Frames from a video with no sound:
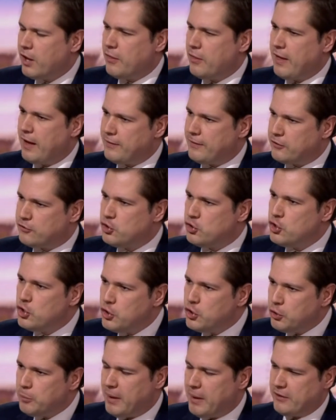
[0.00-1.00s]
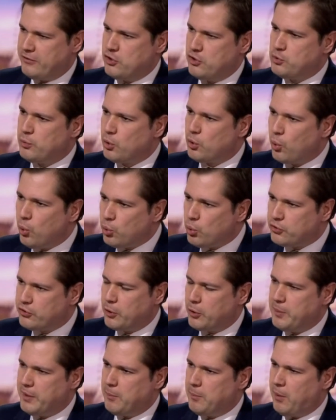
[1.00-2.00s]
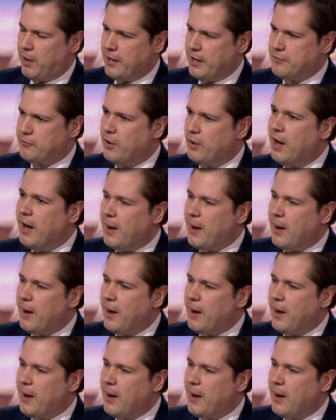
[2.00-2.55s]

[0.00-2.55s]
that this new message will also be abided for